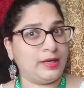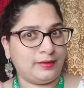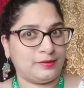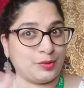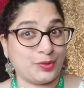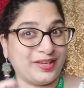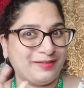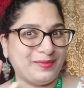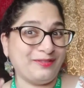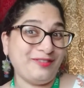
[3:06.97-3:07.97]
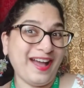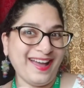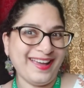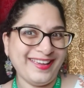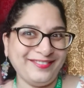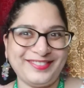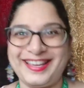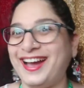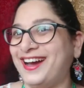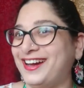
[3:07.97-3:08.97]
So give me five
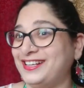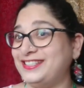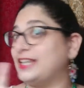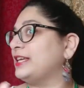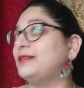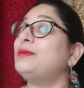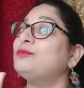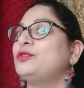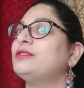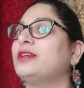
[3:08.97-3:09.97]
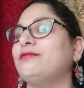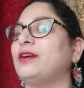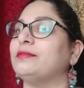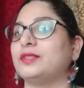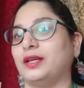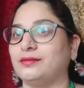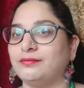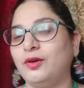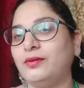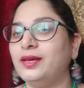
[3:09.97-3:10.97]
stars. Sangeeta ma'am told to give five stars.
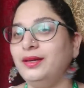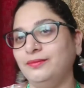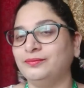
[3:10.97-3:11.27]
Okay.